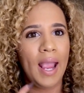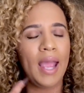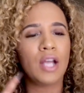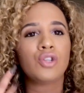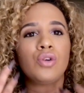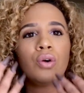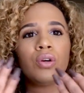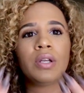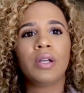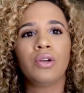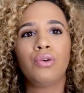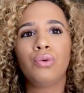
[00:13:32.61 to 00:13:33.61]
and turned
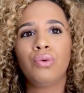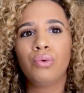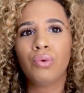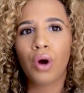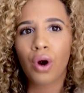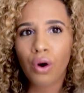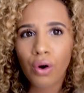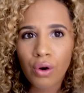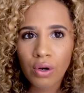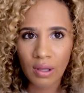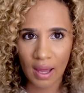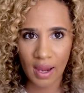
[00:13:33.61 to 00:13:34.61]
it into
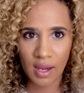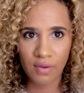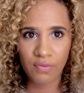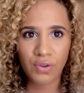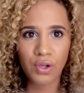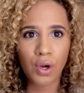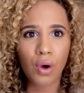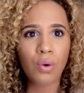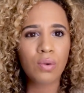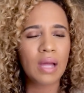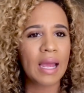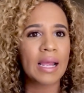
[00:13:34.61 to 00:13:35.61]
her life, you know,
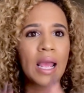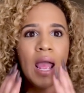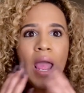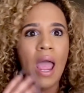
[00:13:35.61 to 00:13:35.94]
like